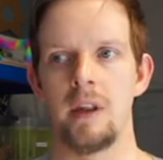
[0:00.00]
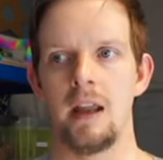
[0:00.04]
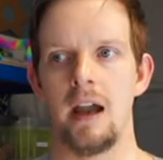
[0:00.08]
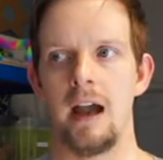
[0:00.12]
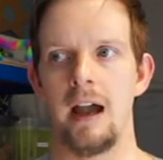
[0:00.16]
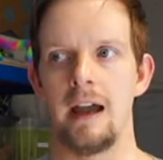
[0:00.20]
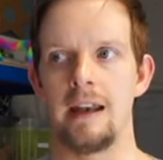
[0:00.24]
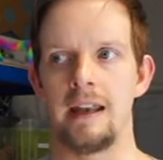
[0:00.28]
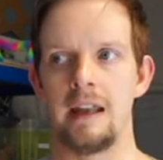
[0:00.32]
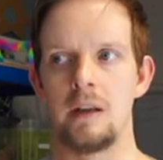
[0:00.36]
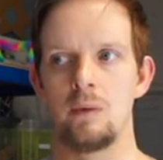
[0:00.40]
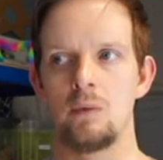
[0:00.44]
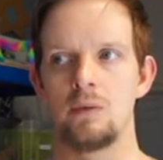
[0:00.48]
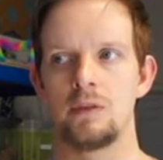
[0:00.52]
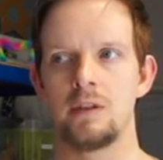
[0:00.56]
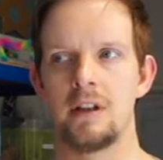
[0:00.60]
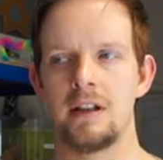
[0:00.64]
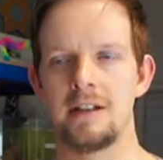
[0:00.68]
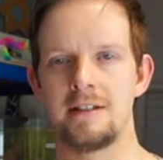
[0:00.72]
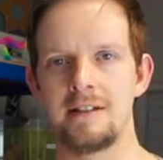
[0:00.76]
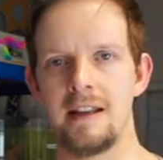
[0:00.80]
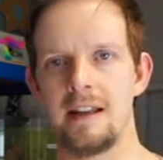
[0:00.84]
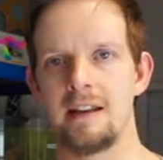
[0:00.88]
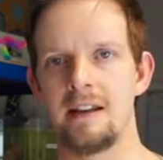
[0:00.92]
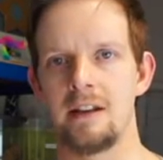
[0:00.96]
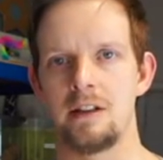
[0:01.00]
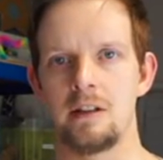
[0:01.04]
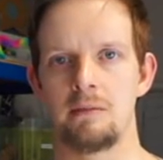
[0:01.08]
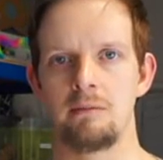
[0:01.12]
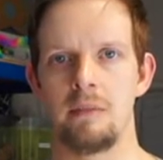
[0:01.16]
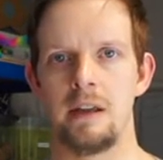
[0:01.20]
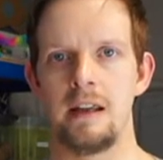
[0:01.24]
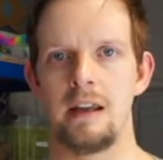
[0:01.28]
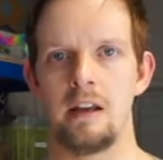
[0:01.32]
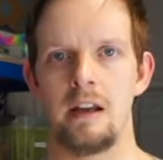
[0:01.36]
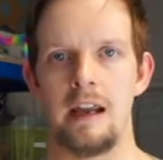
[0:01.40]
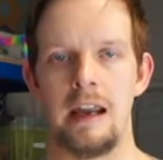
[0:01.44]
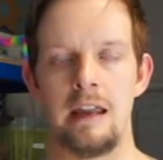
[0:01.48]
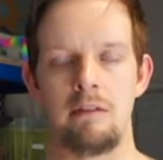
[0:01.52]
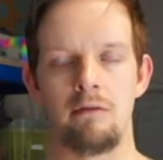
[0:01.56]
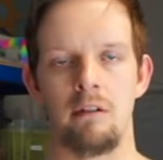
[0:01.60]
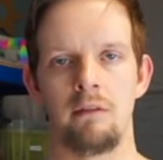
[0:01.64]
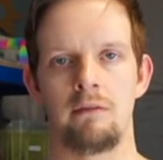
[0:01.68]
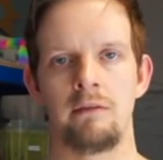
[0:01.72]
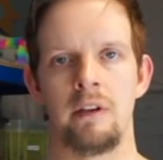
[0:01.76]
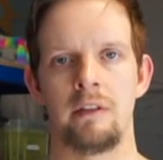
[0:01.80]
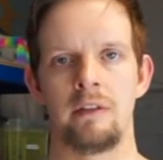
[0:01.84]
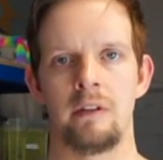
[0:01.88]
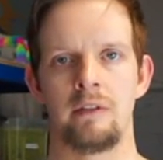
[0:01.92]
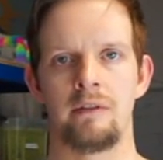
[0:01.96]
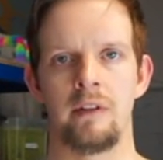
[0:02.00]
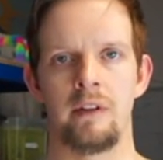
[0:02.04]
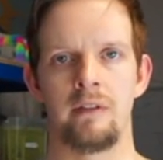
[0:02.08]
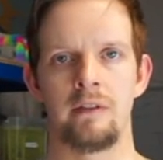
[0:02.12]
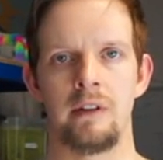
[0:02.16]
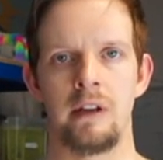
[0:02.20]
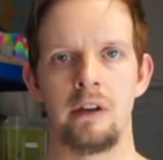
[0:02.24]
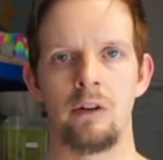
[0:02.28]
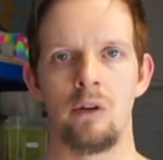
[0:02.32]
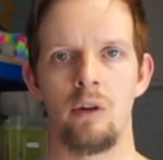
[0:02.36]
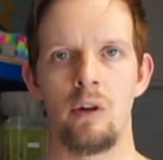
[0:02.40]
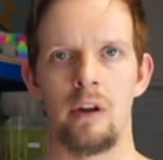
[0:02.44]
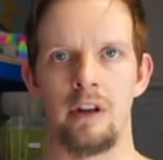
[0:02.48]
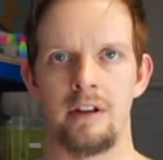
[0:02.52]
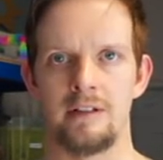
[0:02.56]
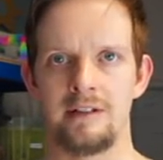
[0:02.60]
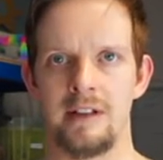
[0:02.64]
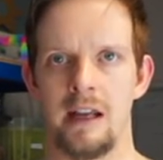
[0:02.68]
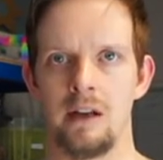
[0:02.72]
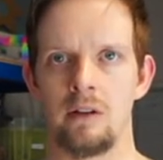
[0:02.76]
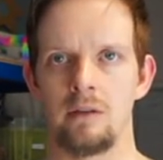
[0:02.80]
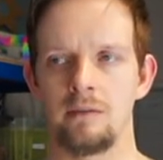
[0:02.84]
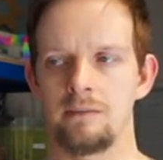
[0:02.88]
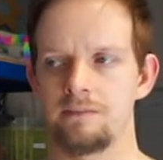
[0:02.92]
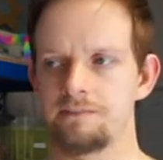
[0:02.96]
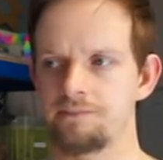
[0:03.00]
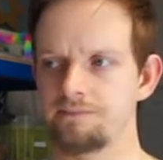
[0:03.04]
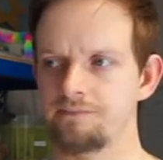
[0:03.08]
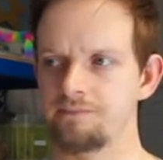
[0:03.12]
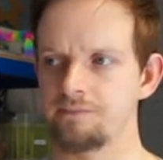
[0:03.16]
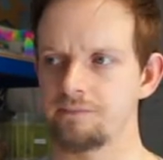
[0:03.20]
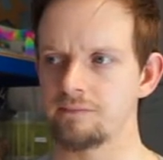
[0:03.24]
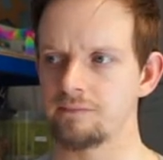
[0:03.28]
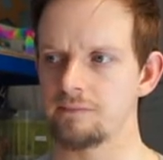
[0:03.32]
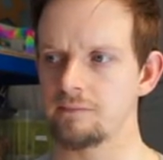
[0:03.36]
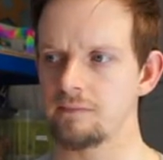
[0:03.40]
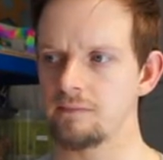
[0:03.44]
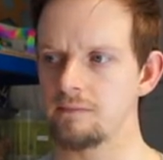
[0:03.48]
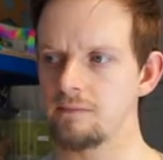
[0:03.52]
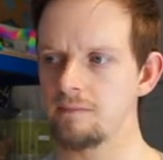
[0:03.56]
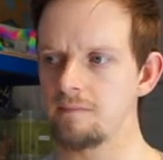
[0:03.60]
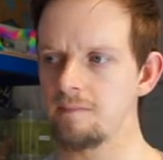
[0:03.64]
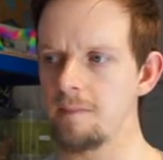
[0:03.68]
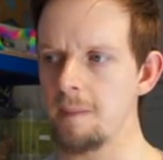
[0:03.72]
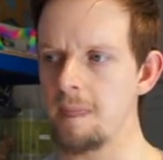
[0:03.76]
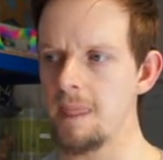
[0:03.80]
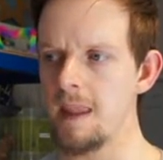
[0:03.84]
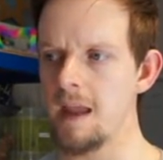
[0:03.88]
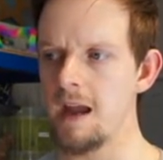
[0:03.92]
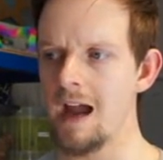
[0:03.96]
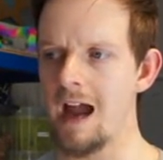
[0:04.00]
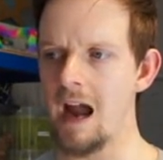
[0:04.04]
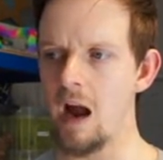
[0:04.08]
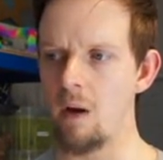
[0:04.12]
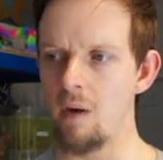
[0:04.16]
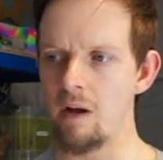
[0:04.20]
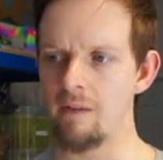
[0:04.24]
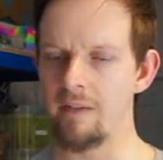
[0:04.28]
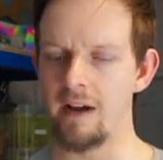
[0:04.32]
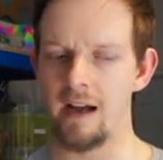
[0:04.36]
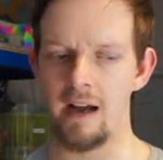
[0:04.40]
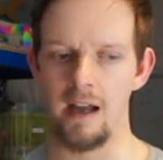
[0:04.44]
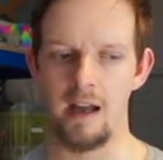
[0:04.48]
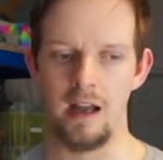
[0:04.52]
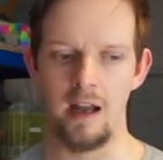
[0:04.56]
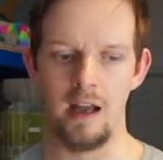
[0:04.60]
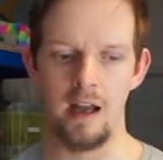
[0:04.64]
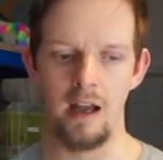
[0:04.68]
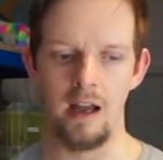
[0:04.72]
and he was going to send it to me, either on 50-50 or like a sale. However,